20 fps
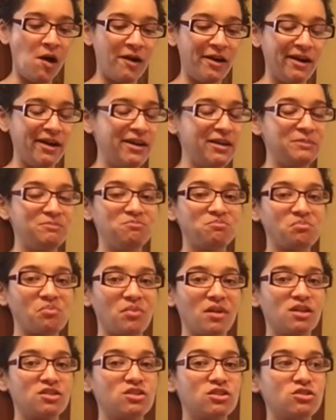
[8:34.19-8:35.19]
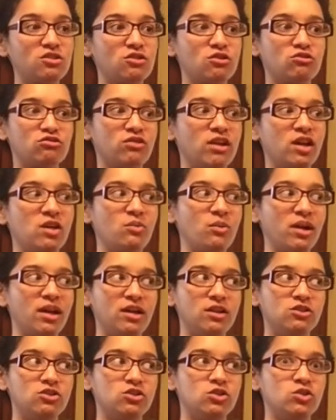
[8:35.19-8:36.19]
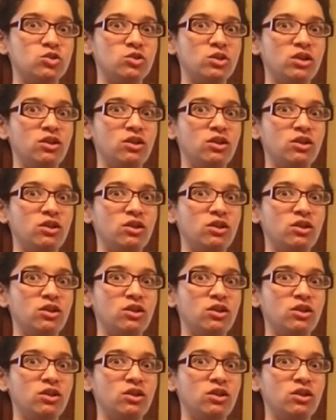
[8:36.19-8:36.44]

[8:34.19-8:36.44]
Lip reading: And it's just a great way to